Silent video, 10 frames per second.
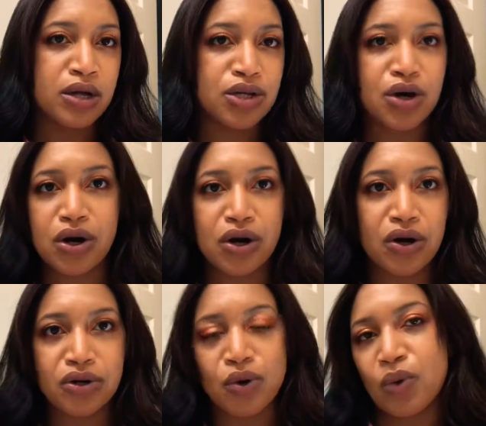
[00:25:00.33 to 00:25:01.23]

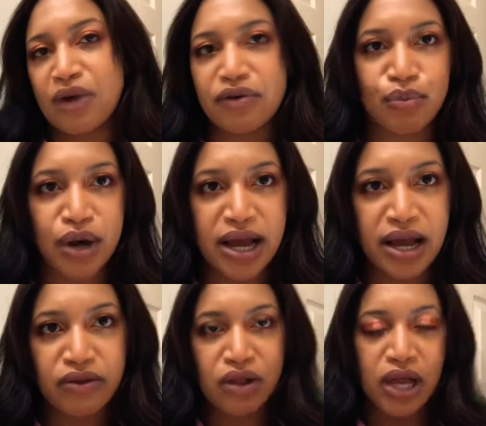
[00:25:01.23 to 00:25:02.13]
Tarte or whatever
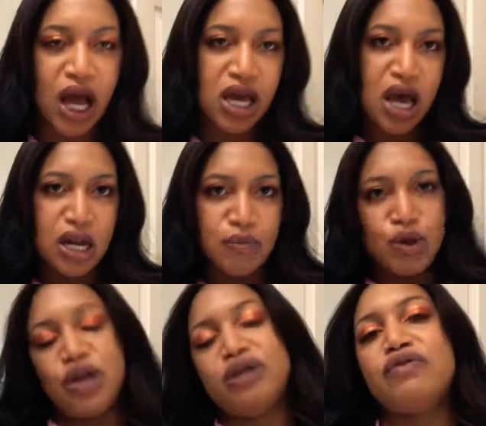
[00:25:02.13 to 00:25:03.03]
brand, they're like, I can't
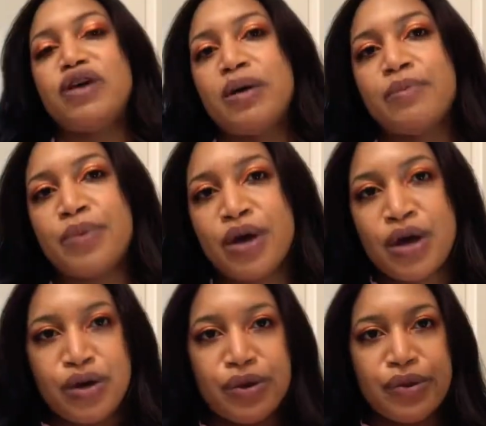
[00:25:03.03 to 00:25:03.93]
believe them. You know,